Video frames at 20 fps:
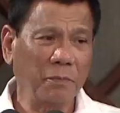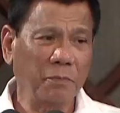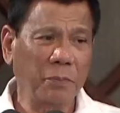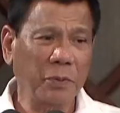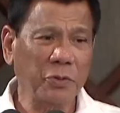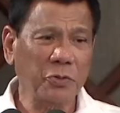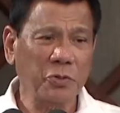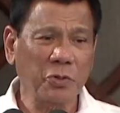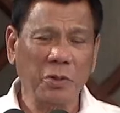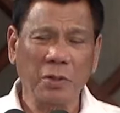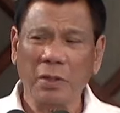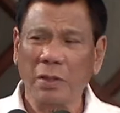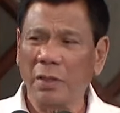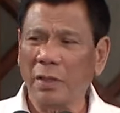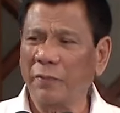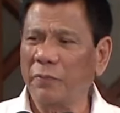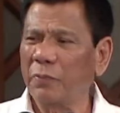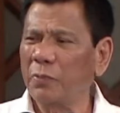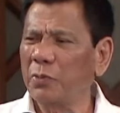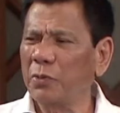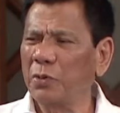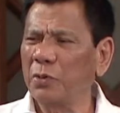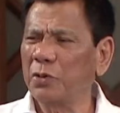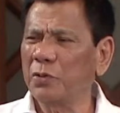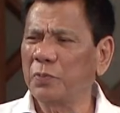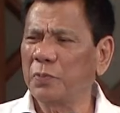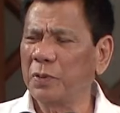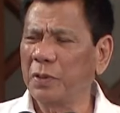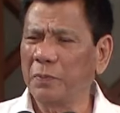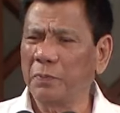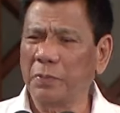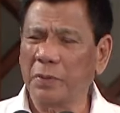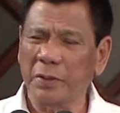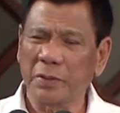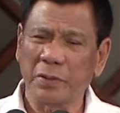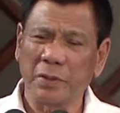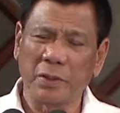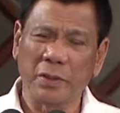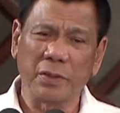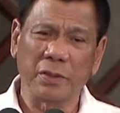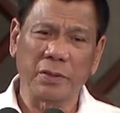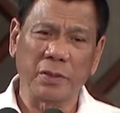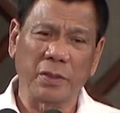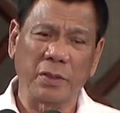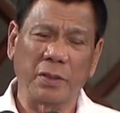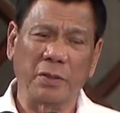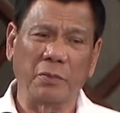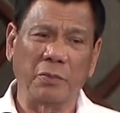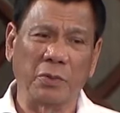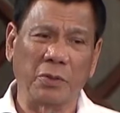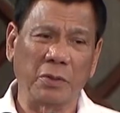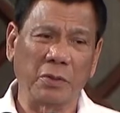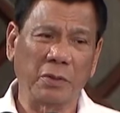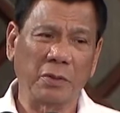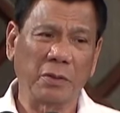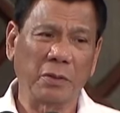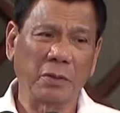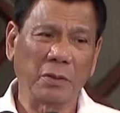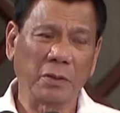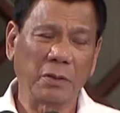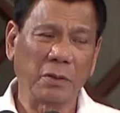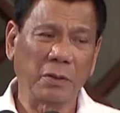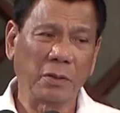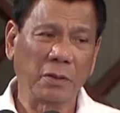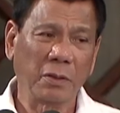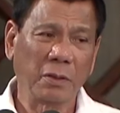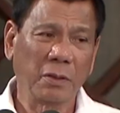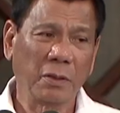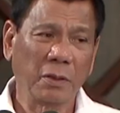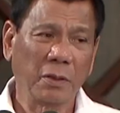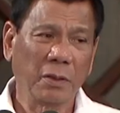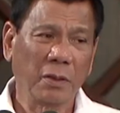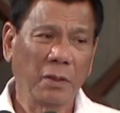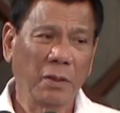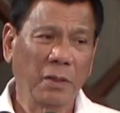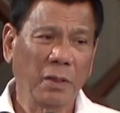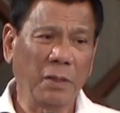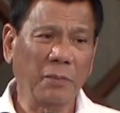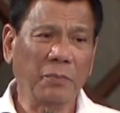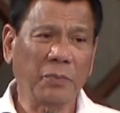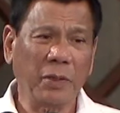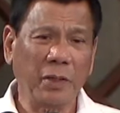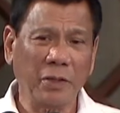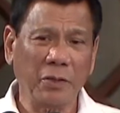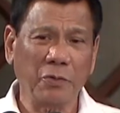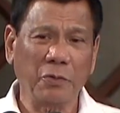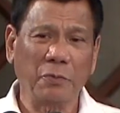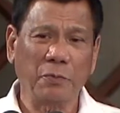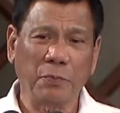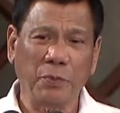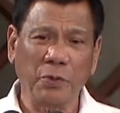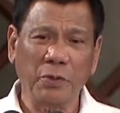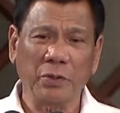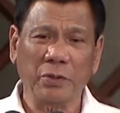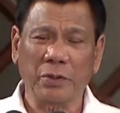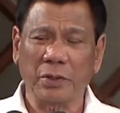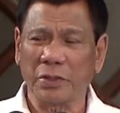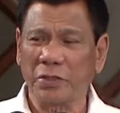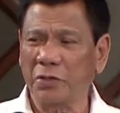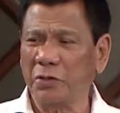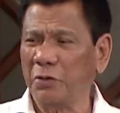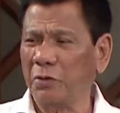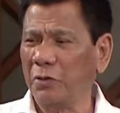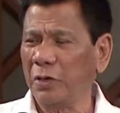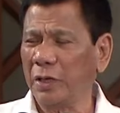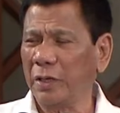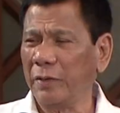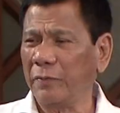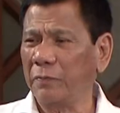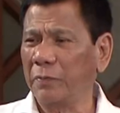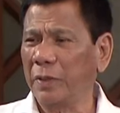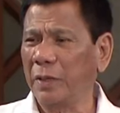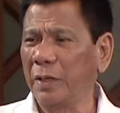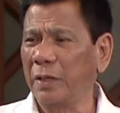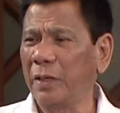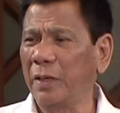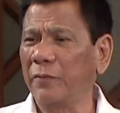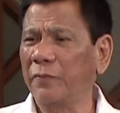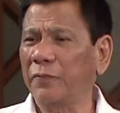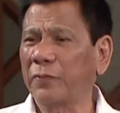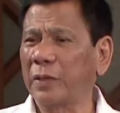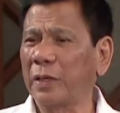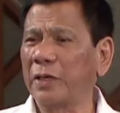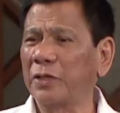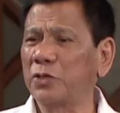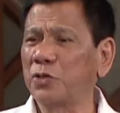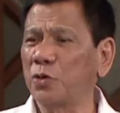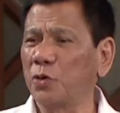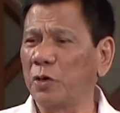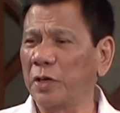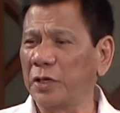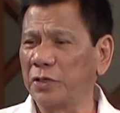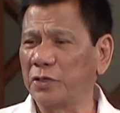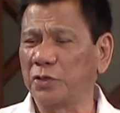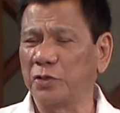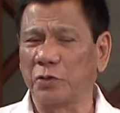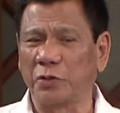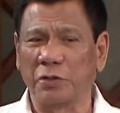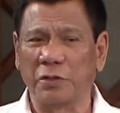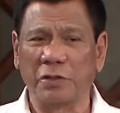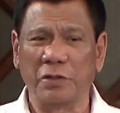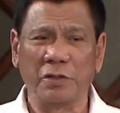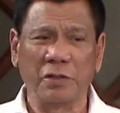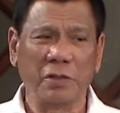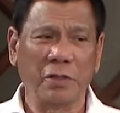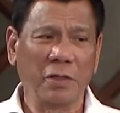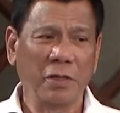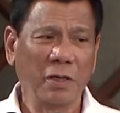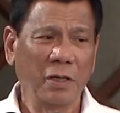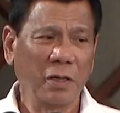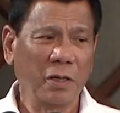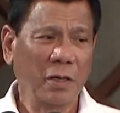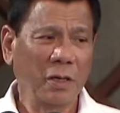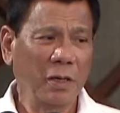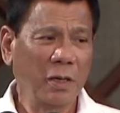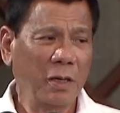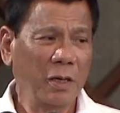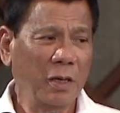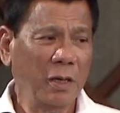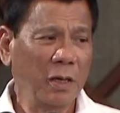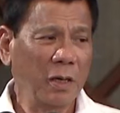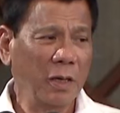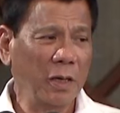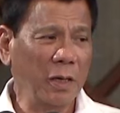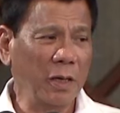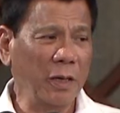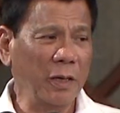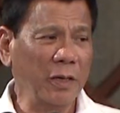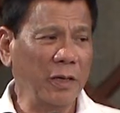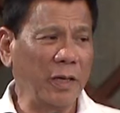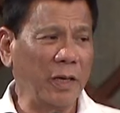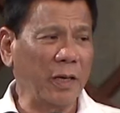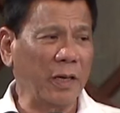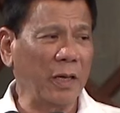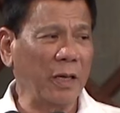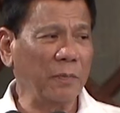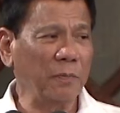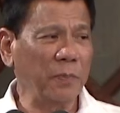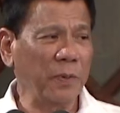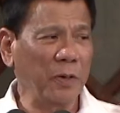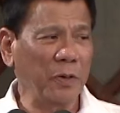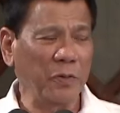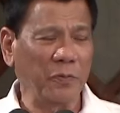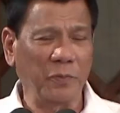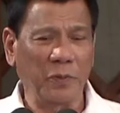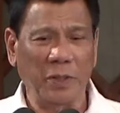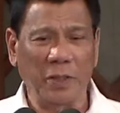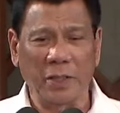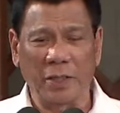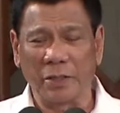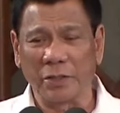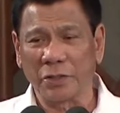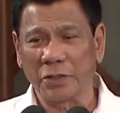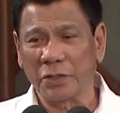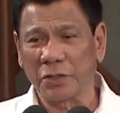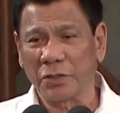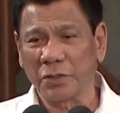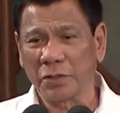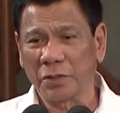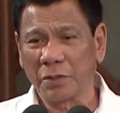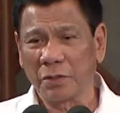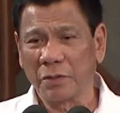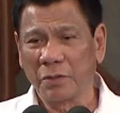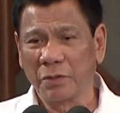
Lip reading: personally, I have no use for the presidency anymore. I'm tired of politics. You know, I have enough adulation and the clapping of the hands